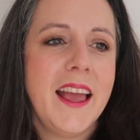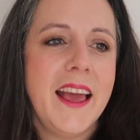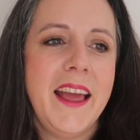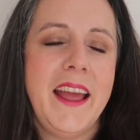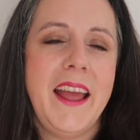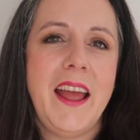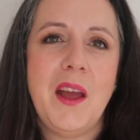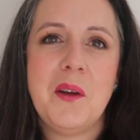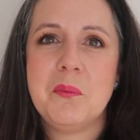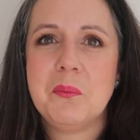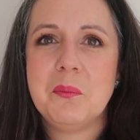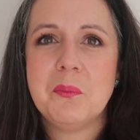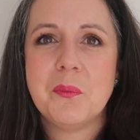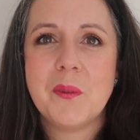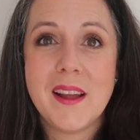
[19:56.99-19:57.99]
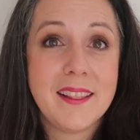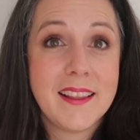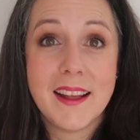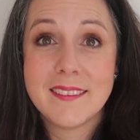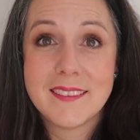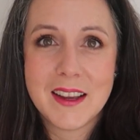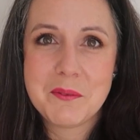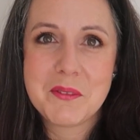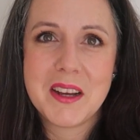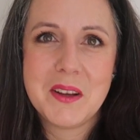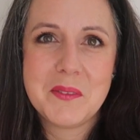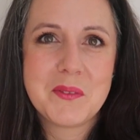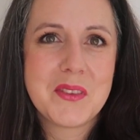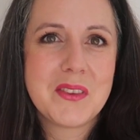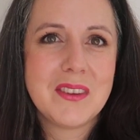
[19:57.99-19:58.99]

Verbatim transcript: um, when that time comes,